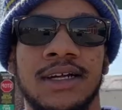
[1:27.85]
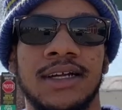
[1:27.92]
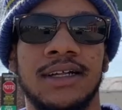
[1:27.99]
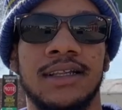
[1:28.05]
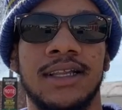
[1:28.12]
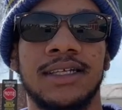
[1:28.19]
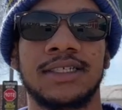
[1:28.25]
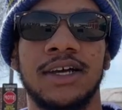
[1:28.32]

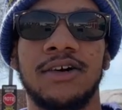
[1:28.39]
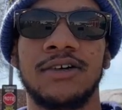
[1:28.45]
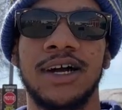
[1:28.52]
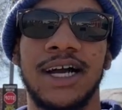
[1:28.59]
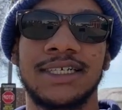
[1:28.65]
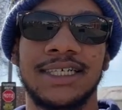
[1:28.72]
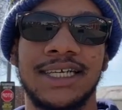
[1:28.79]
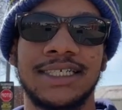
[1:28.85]
Let's go,
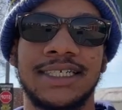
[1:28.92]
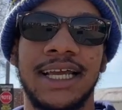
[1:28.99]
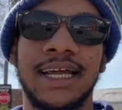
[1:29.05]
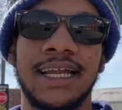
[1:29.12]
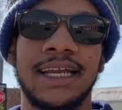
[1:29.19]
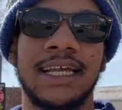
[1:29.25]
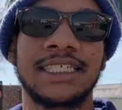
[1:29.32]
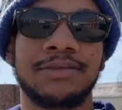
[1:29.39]
guys. Let's get it.
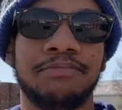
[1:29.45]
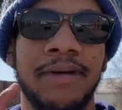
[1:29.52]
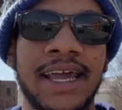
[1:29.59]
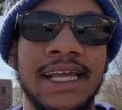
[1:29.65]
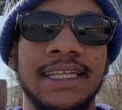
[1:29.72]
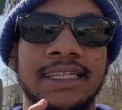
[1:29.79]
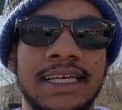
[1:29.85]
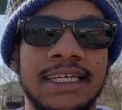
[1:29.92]
Let's
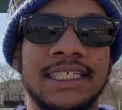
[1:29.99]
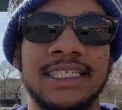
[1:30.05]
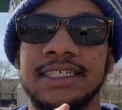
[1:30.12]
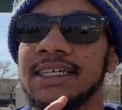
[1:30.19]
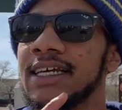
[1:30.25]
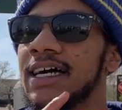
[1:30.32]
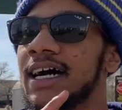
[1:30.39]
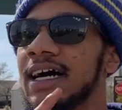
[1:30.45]
make this
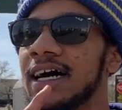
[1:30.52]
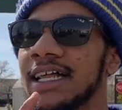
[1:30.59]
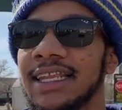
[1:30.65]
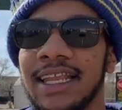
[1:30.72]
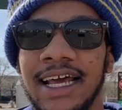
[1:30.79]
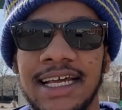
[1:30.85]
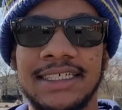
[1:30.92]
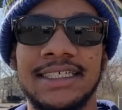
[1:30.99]
a
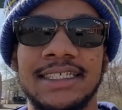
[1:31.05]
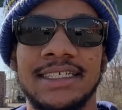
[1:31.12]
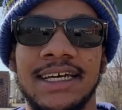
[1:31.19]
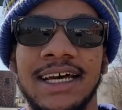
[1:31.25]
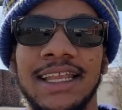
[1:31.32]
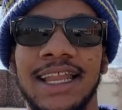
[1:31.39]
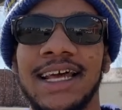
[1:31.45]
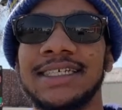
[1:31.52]
lesson. A
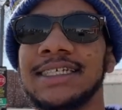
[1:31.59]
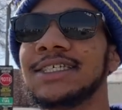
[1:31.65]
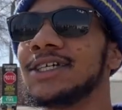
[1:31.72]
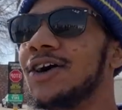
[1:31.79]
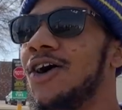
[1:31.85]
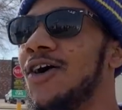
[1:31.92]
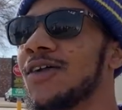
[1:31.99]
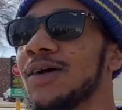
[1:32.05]
lesson to
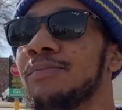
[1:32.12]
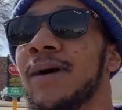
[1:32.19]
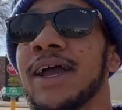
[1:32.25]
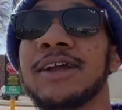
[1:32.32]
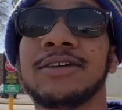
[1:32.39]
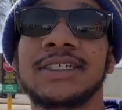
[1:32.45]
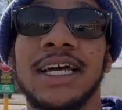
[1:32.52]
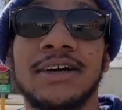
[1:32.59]
all the
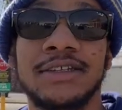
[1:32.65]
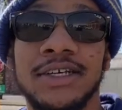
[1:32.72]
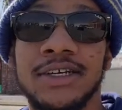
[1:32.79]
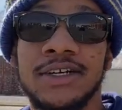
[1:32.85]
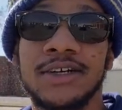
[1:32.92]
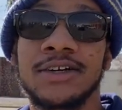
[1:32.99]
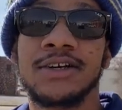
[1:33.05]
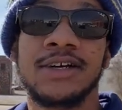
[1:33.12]
bikers out
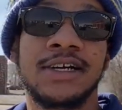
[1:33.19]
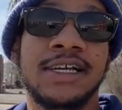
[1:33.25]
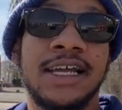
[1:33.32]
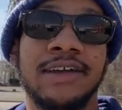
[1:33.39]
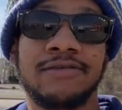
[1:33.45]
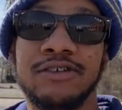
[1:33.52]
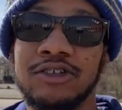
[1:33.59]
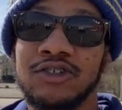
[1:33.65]
there.
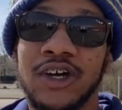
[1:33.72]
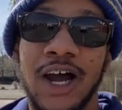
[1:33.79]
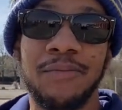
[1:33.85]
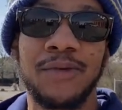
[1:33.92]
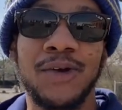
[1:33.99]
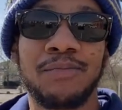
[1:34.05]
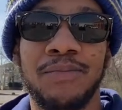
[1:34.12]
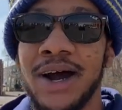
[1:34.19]
If you drop
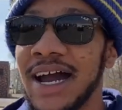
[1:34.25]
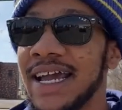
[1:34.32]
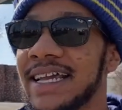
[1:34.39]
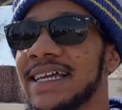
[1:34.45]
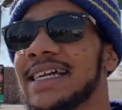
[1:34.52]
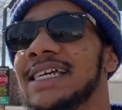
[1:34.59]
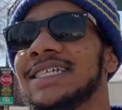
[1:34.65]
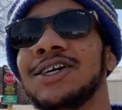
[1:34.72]
your bike,
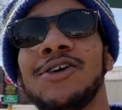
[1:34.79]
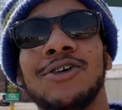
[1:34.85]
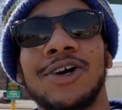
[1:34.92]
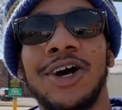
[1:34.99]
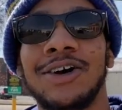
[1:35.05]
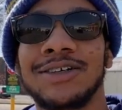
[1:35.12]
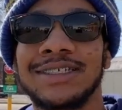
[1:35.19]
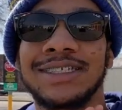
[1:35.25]
it's going to
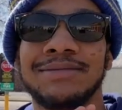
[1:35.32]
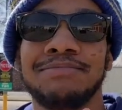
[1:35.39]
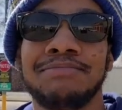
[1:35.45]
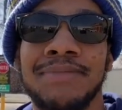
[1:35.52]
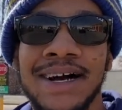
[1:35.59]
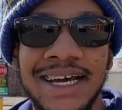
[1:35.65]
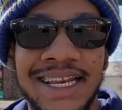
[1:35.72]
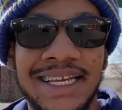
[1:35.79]
cost
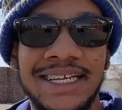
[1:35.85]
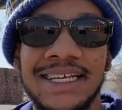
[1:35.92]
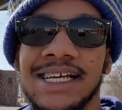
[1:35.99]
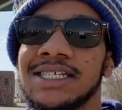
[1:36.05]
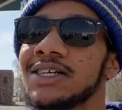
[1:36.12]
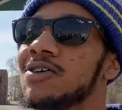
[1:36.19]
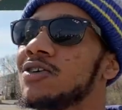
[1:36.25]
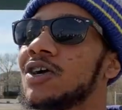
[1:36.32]
money. It's
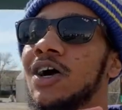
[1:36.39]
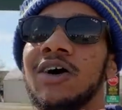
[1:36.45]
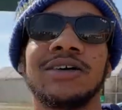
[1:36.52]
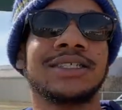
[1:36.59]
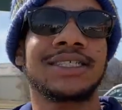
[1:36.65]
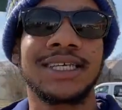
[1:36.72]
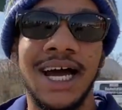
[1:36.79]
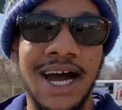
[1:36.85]
going to
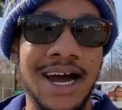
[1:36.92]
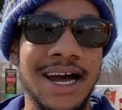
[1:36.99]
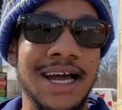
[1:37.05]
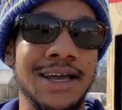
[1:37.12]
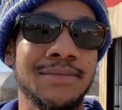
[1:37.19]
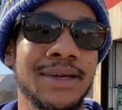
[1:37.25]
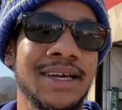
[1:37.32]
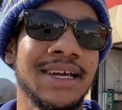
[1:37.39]
cost
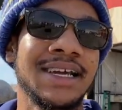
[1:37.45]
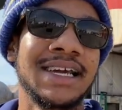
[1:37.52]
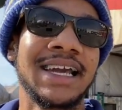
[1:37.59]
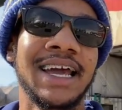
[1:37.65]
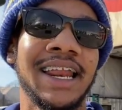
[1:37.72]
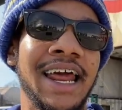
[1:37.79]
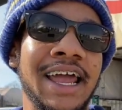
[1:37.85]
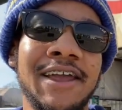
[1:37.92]
time.
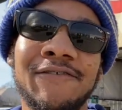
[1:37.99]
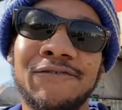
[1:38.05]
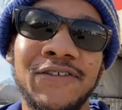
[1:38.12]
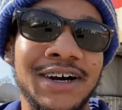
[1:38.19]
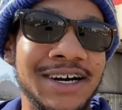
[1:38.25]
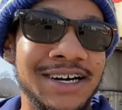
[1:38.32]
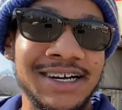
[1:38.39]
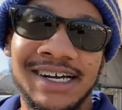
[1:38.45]
It ain't
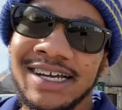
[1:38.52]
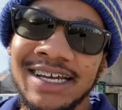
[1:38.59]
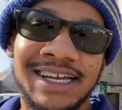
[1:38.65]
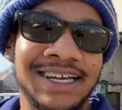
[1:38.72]
fun.